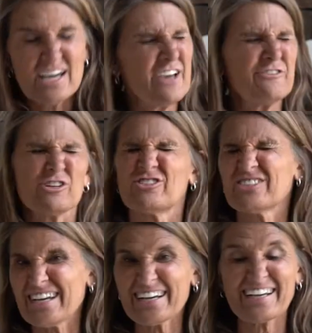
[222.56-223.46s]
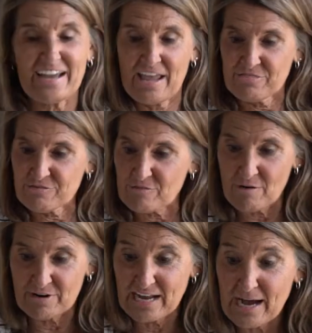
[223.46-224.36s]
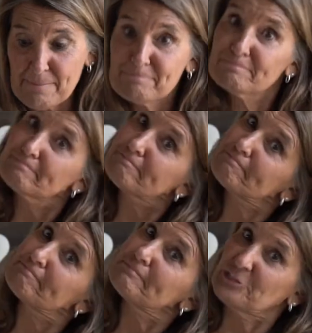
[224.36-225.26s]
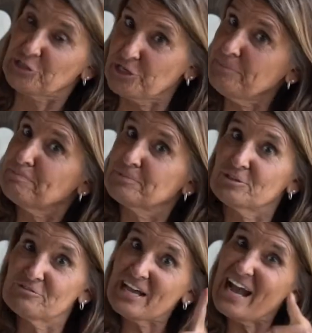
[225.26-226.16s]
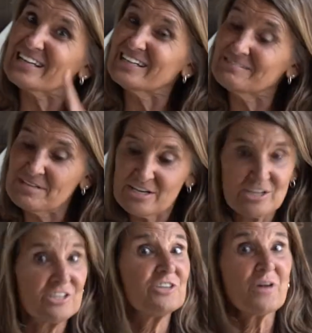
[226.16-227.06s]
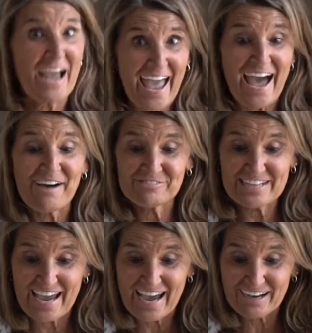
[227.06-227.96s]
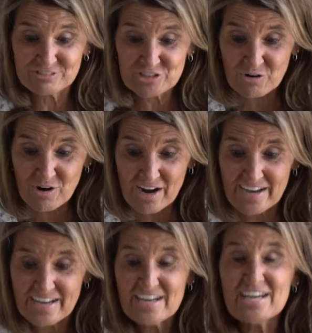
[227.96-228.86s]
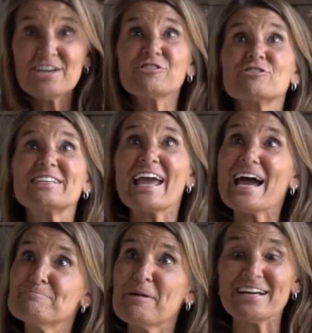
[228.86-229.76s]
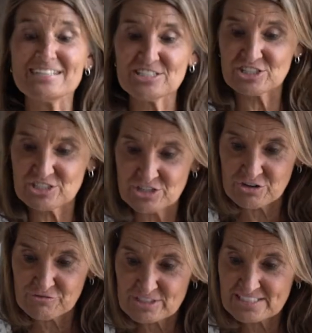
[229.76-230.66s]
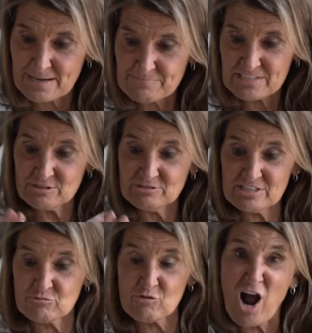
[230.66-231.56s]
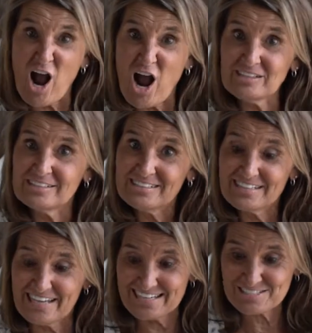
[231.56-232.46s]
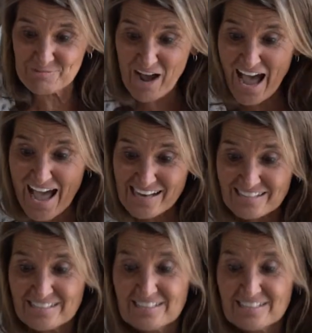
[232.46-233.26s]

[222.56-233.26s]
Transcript: If you're sick and throwing up, yep, you got it. You have to have joy. If your dad punishes you for something you did wrong, guess what?